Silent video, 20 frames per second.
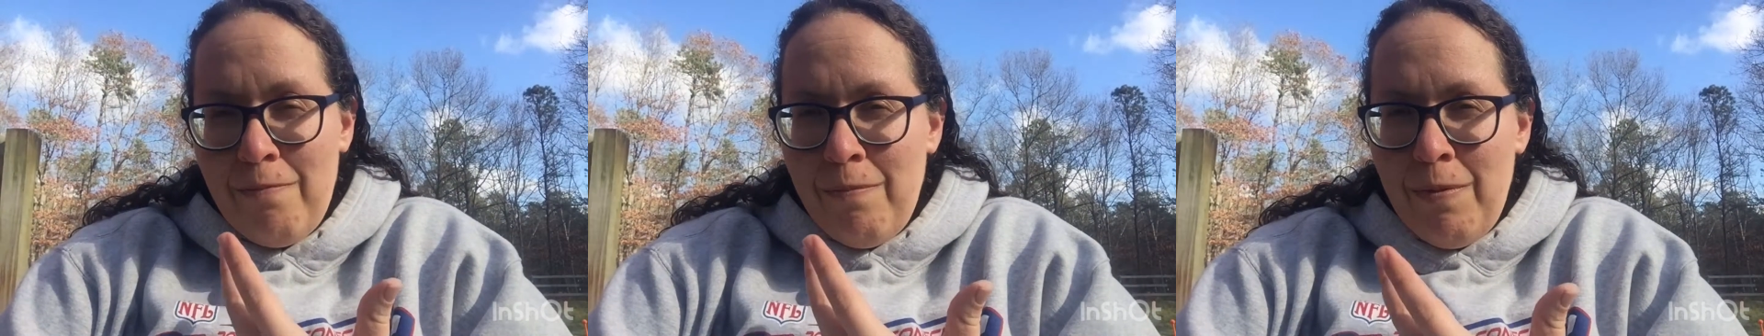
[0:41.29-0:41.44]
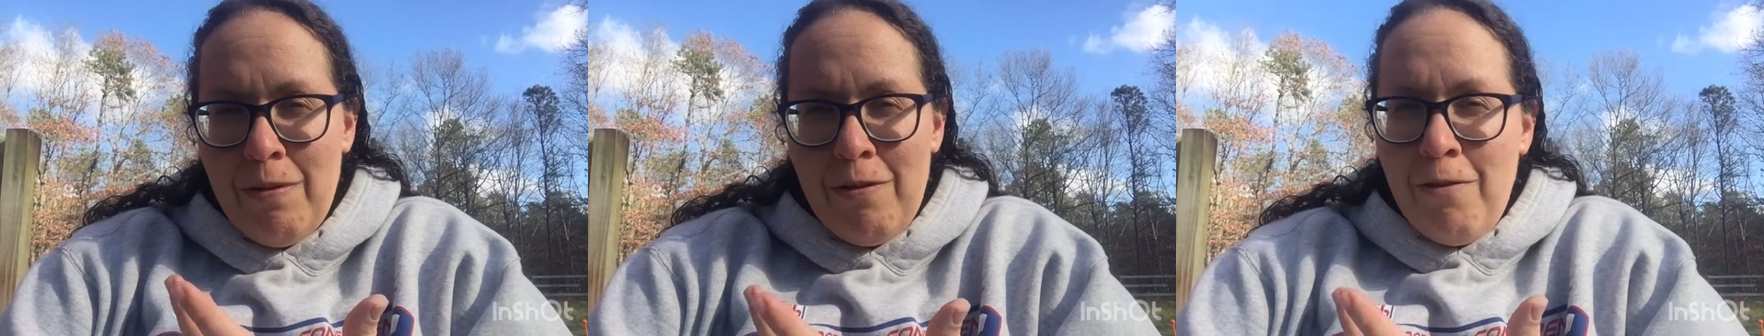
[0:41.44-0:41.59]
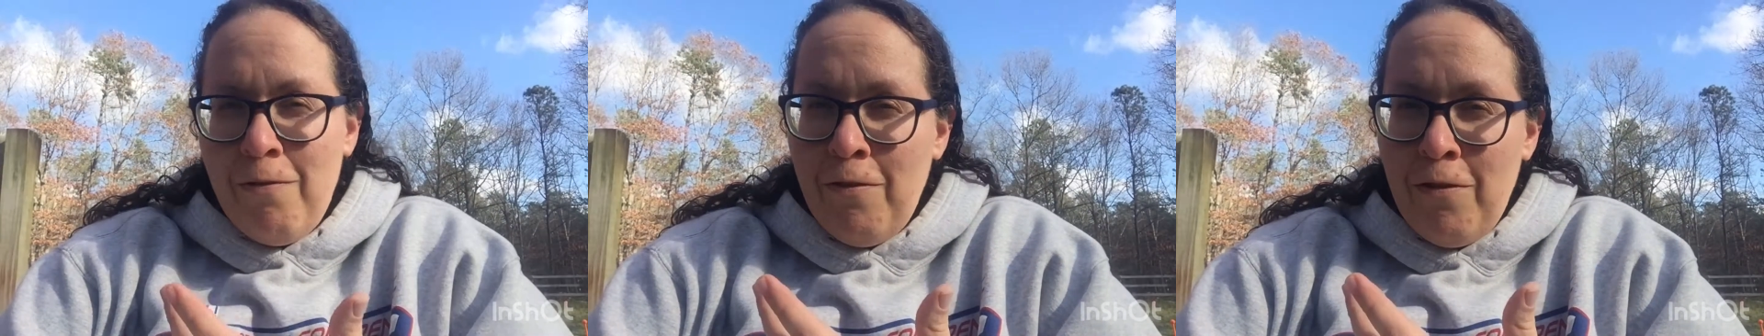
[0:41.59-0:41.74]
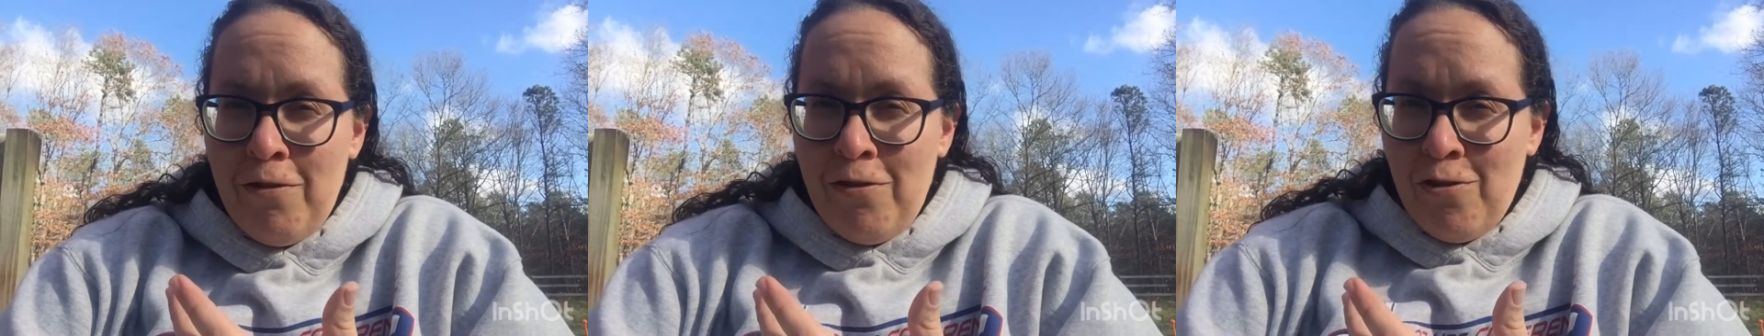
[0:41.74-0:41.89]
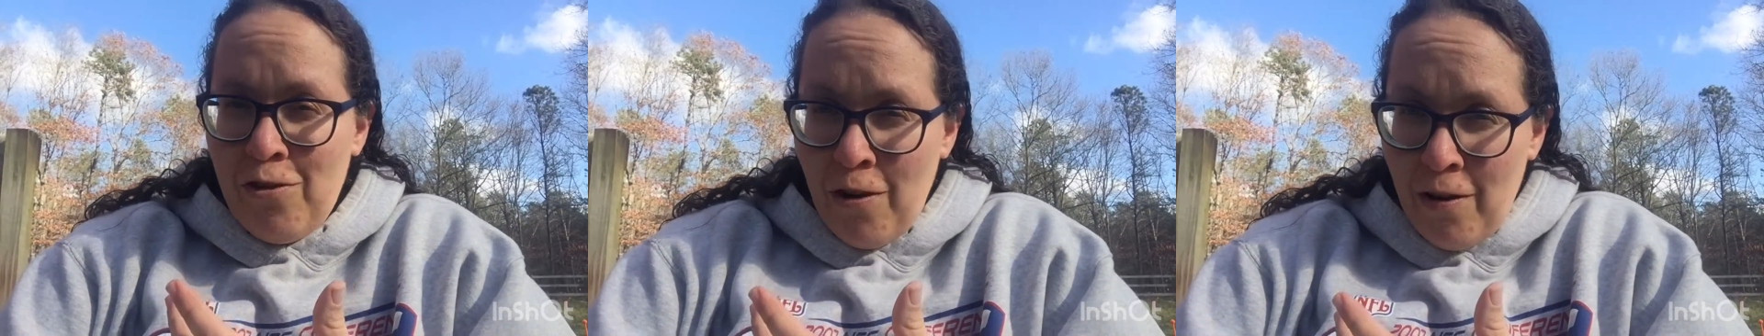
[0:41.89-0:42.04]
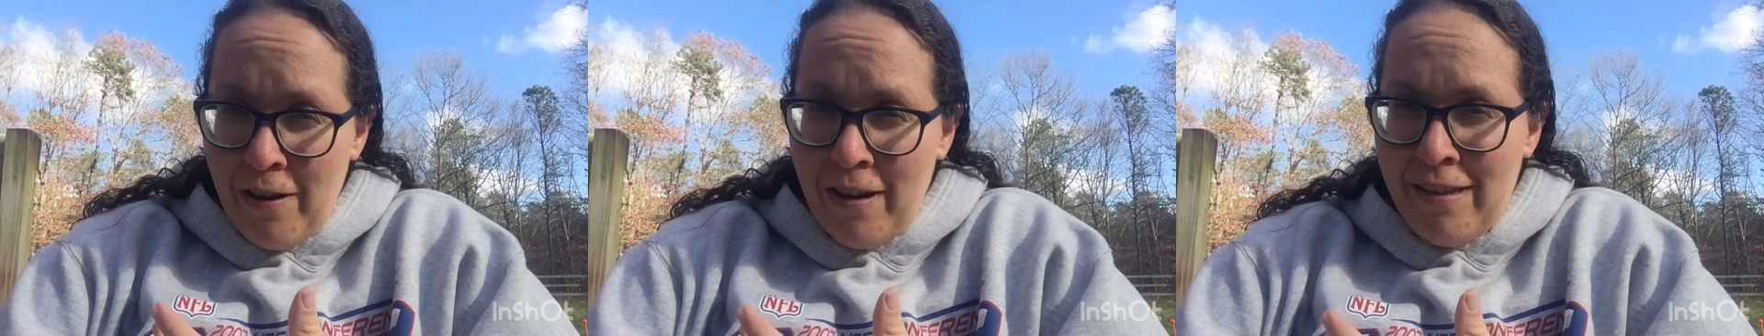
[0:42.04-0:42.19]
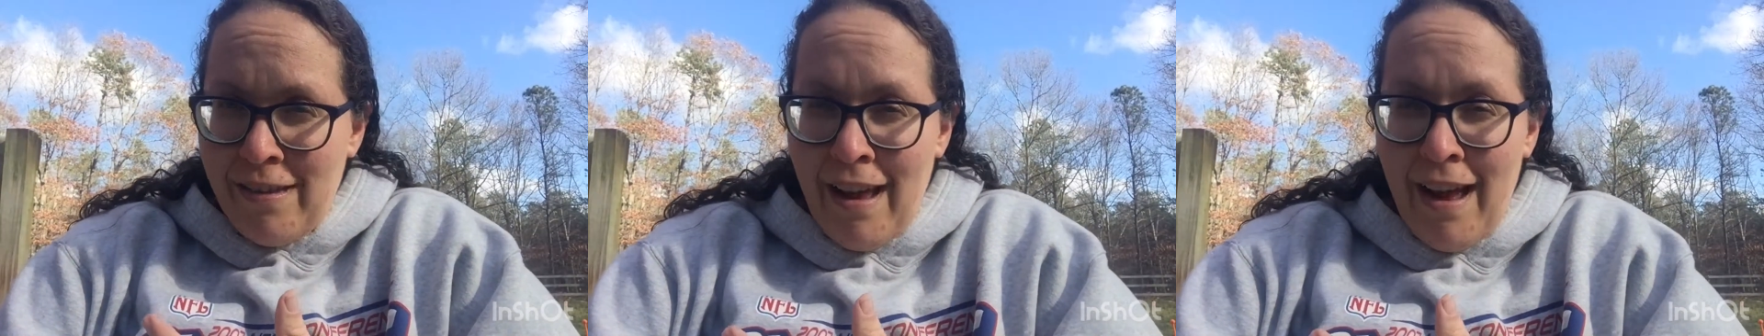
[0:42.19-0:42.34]
beautiful
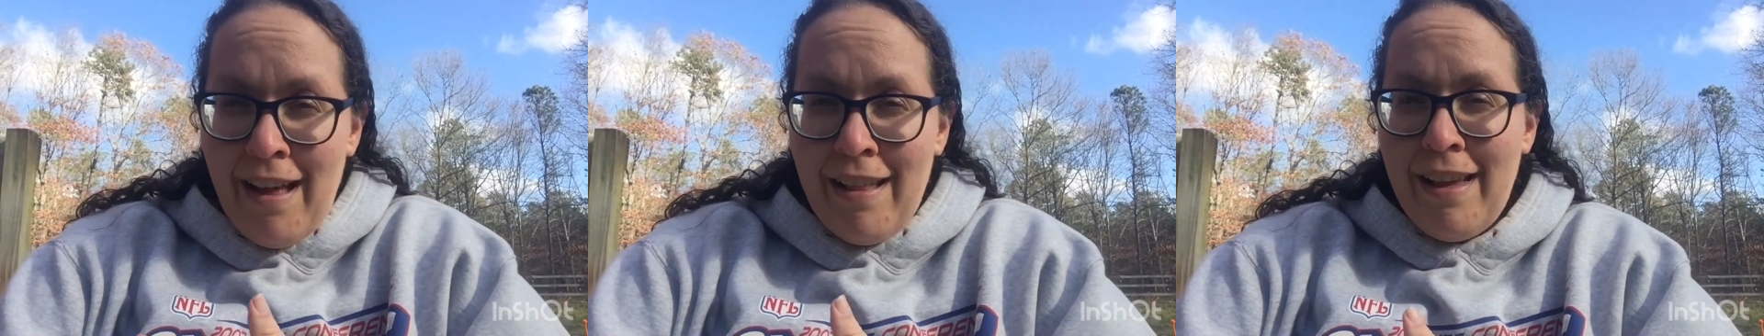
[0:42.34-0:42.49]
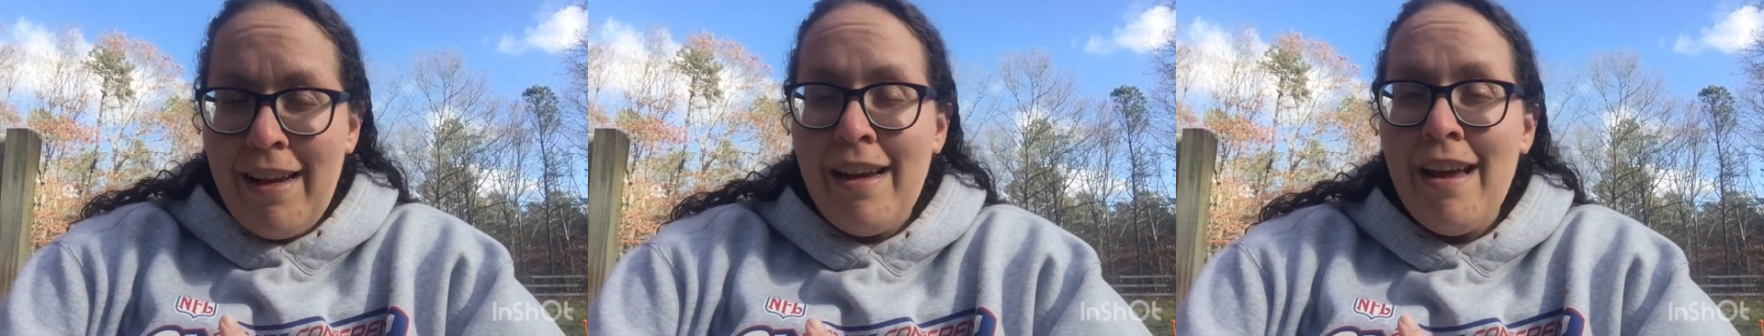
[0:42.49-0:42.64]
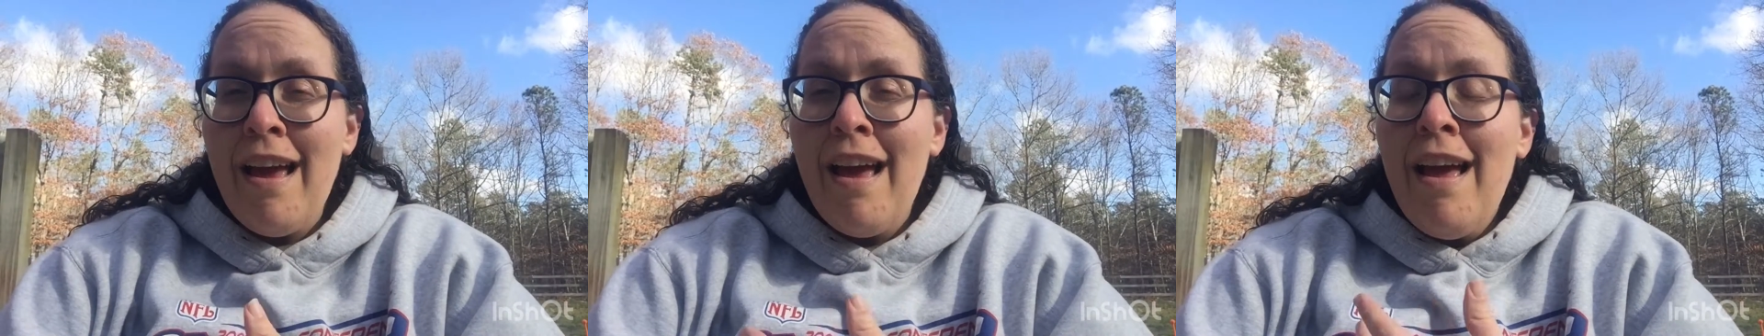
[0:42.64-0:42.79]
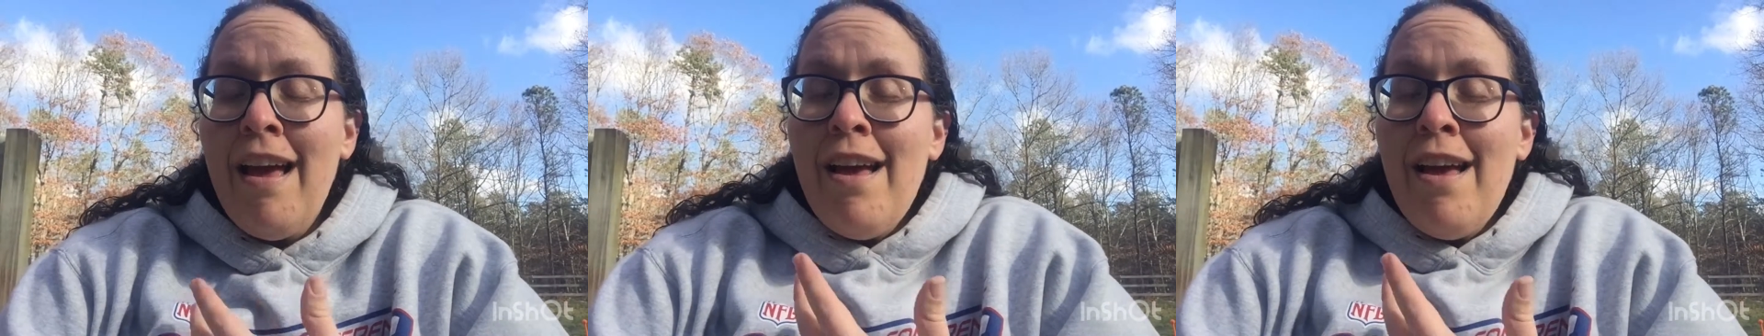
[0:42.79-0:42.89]
storytelling.